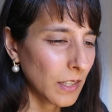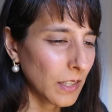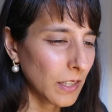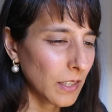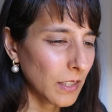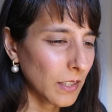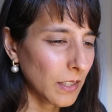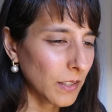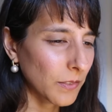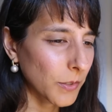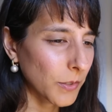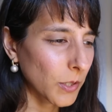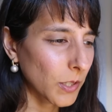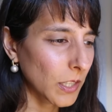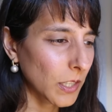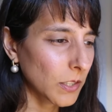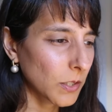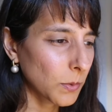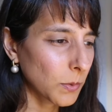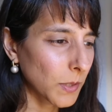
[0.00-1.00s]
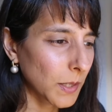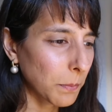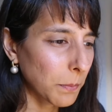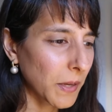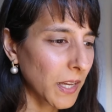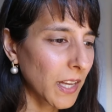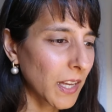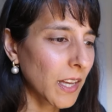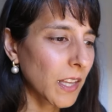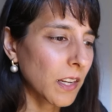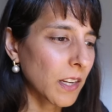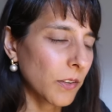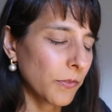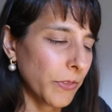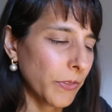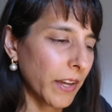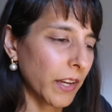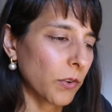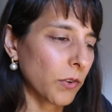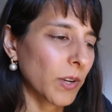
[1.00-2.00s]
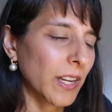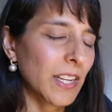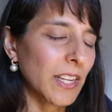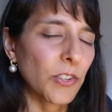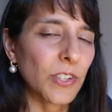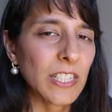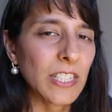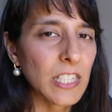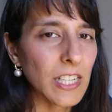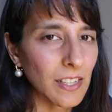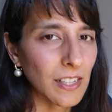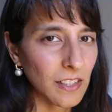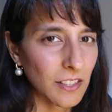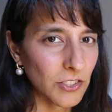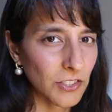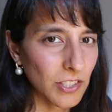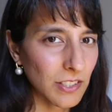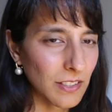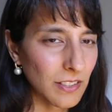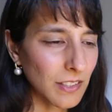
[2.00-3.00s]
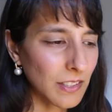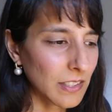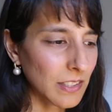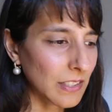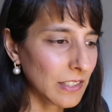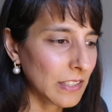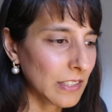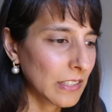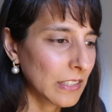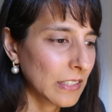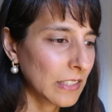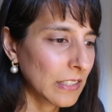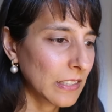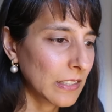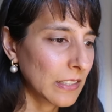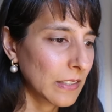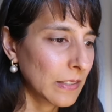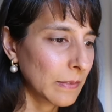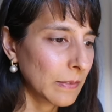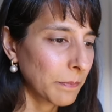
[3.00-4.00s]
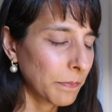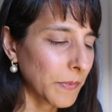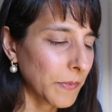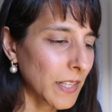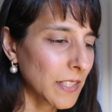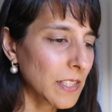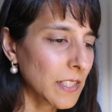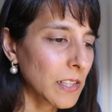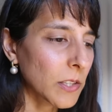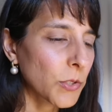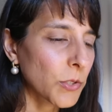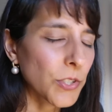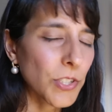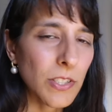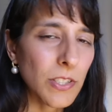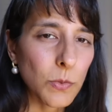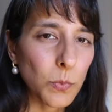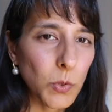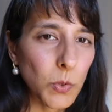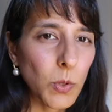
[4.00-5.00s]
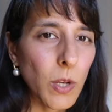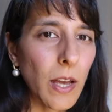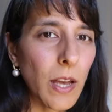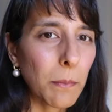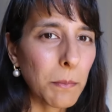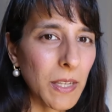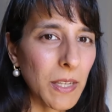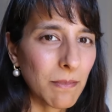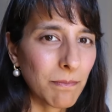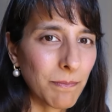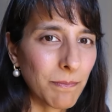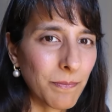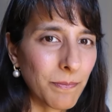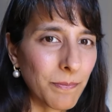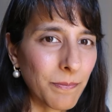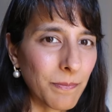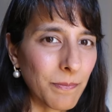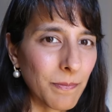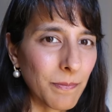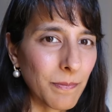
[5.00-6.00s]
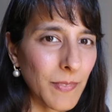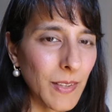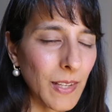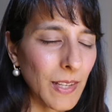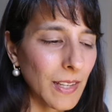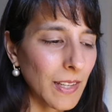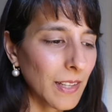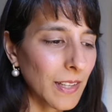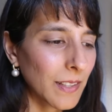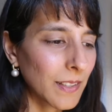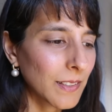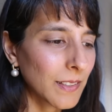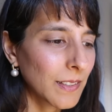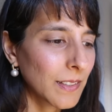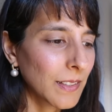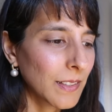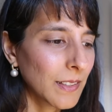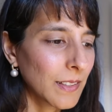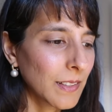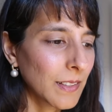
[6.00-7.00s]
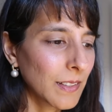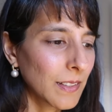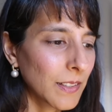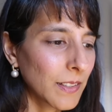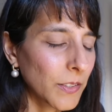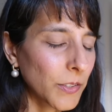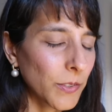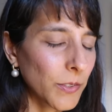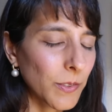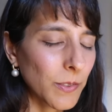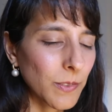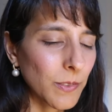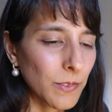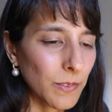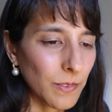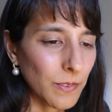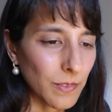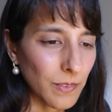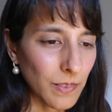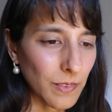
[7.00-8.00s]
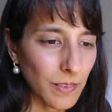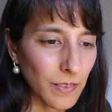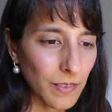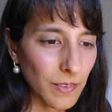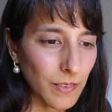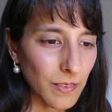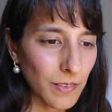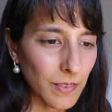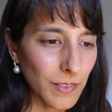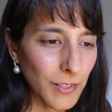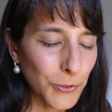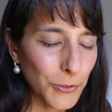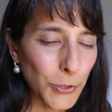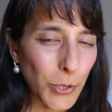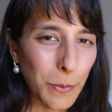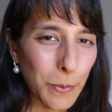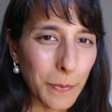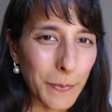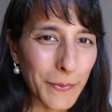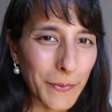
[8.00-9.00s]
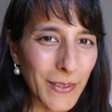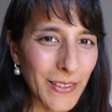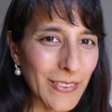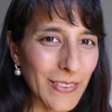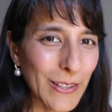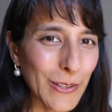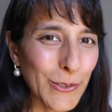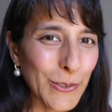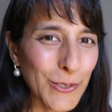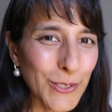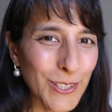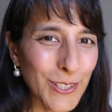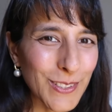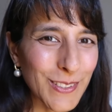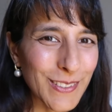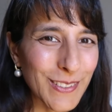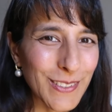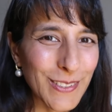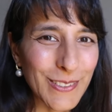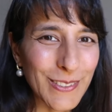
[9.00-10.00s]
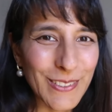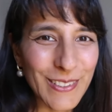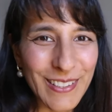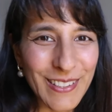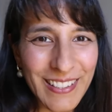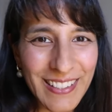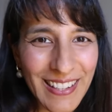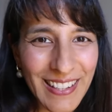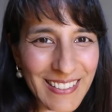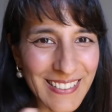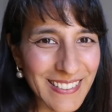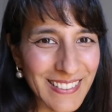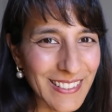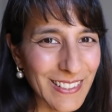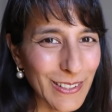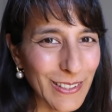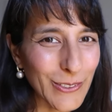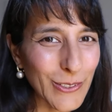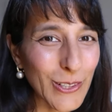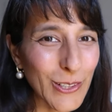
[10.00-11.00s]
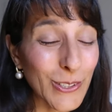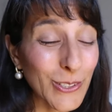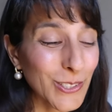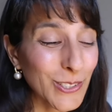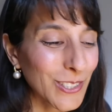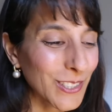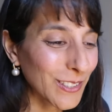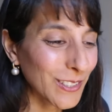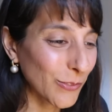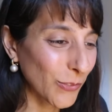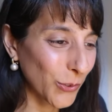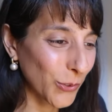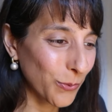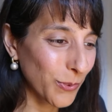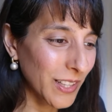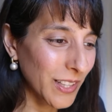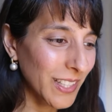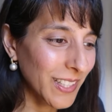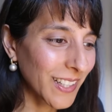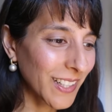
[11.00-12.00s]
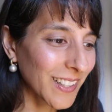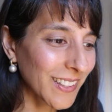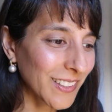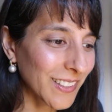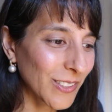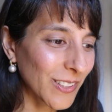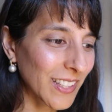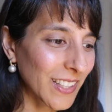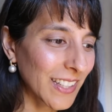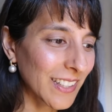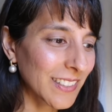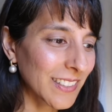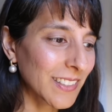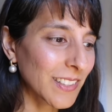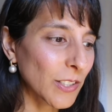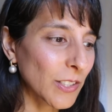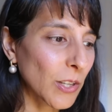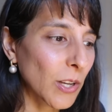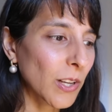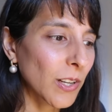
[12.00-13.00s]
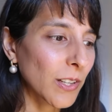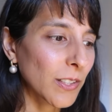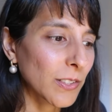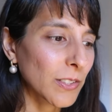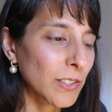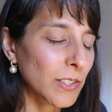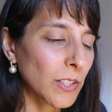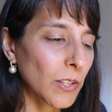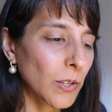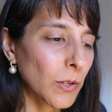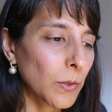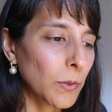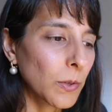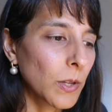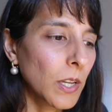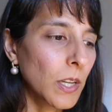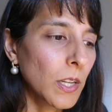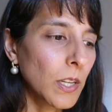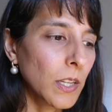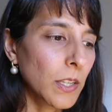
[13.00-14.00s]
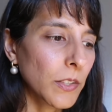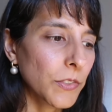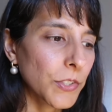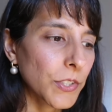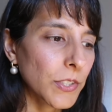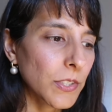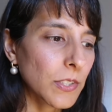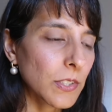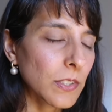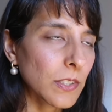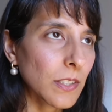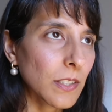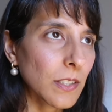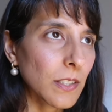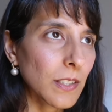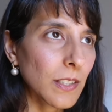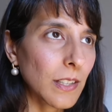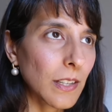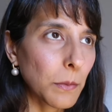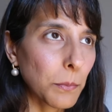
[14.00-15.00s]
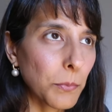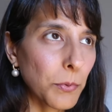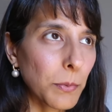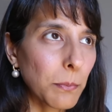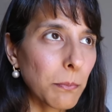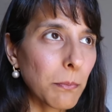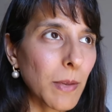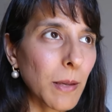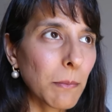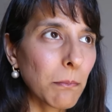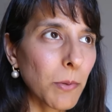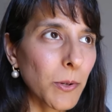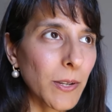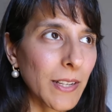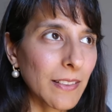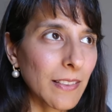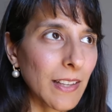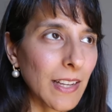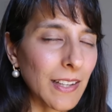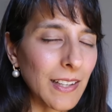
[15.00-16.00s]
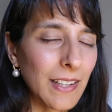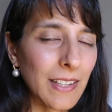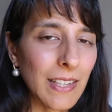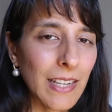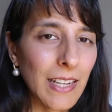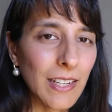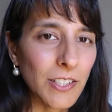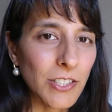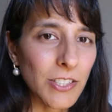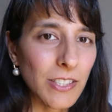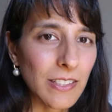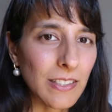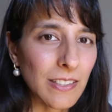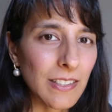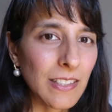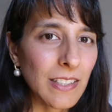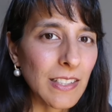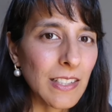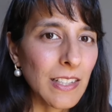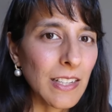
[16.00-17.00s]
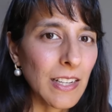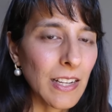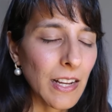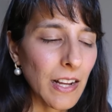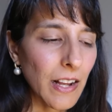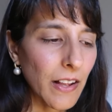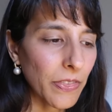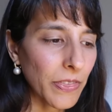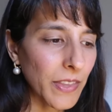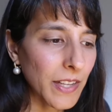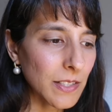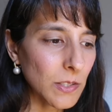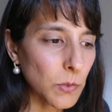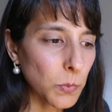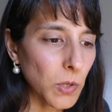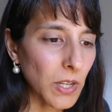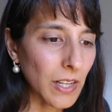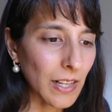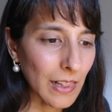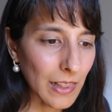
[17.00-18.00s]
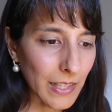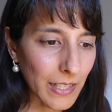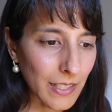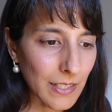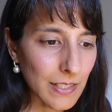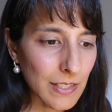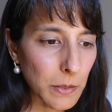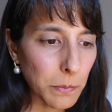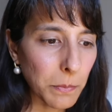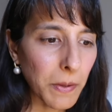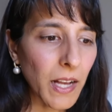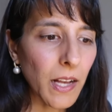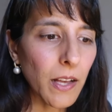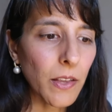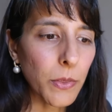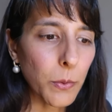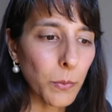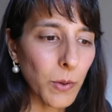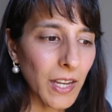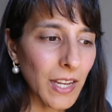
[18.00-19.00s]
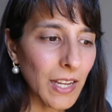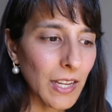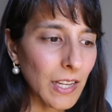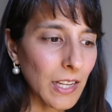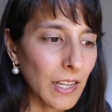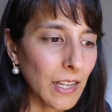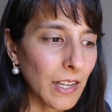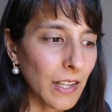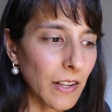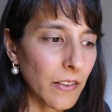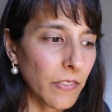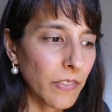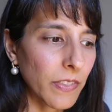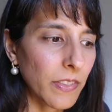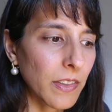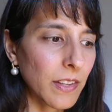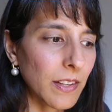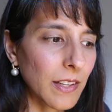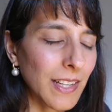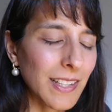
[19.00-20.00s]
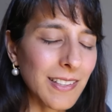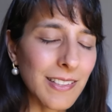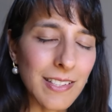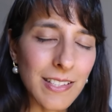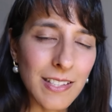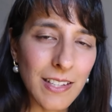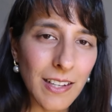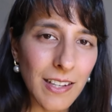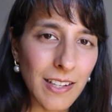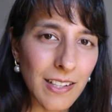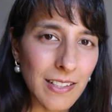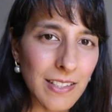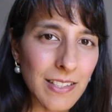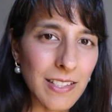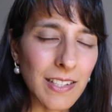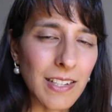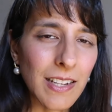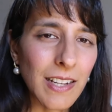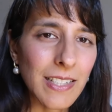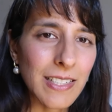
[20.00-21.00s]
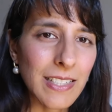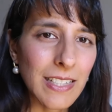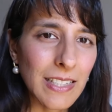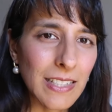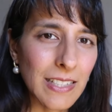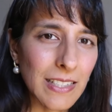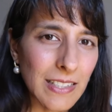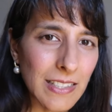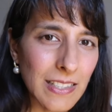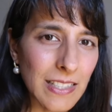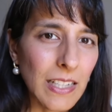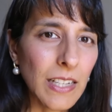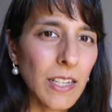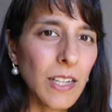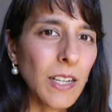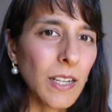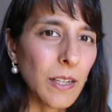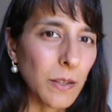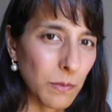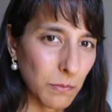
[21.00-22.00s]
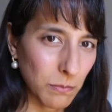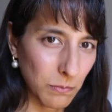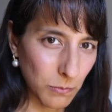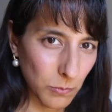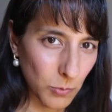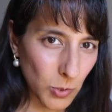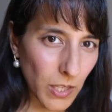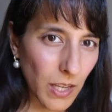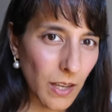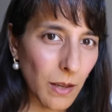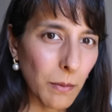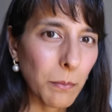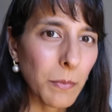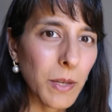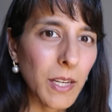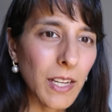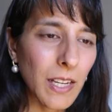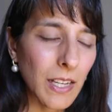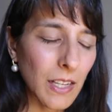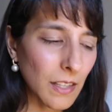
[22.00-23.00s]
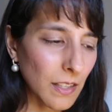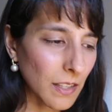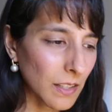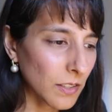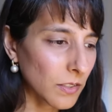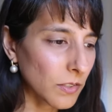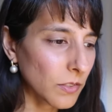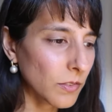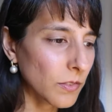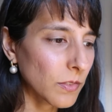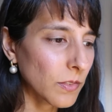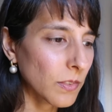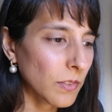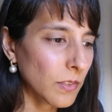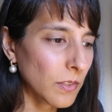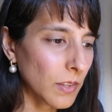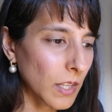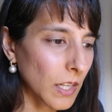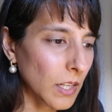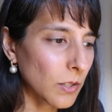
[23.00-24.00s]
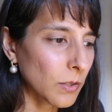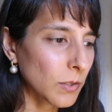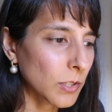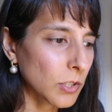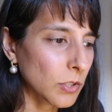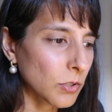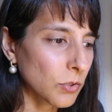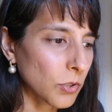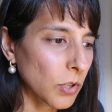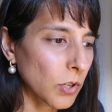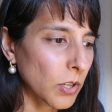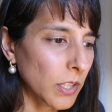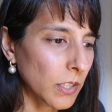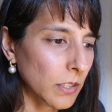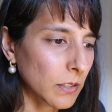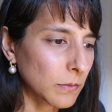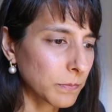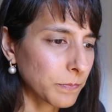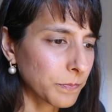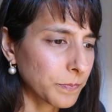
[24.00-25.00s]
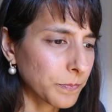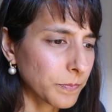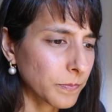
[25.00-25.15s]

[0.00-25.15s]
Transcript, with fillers: Uh, I've got here, you are part of that greater intelligence and solutions will come in, okay? You're the drop in the ocean, you're connected to the whole ocean, you really are, you're connected to God. So just keep remembering that connection, and that's what clears the pathway, and the insights and ideas will come in thicker and stronger.